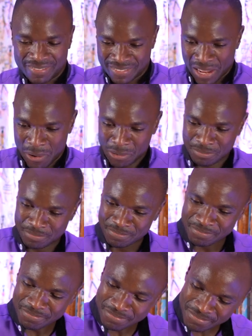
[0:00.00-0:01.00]
Now,
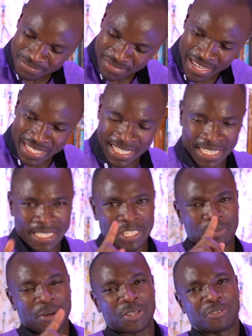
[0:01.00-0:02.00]
take
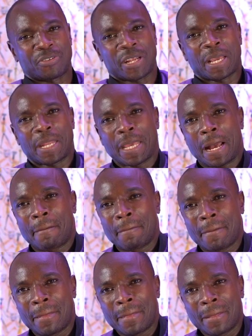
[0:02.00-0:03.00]
this point very clear.
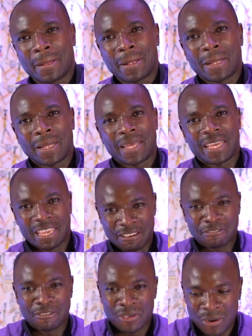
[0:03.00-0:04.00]

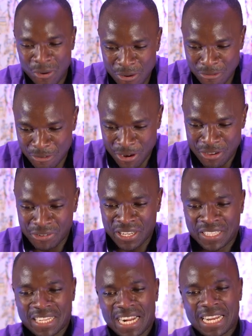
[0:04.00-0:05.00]
If your
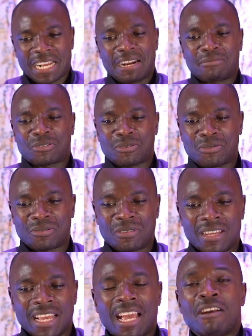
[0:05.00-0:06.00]
forgiveness can come through,
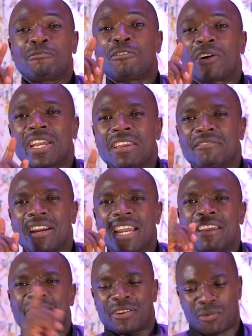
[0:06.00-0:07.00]
forgive
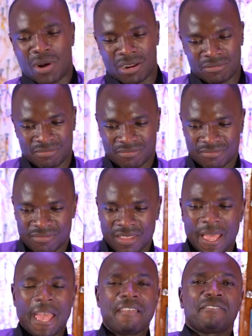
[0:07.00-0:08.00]
everyone,
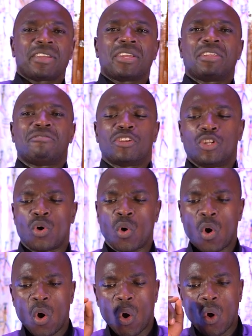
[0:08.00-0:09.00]
every
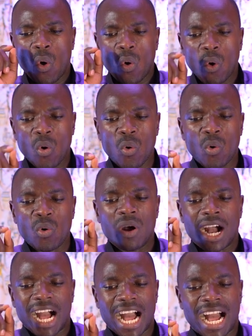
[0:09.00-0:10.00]
individual
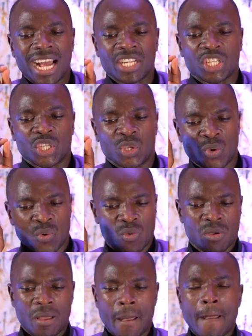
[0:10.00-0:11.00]
who hurt you,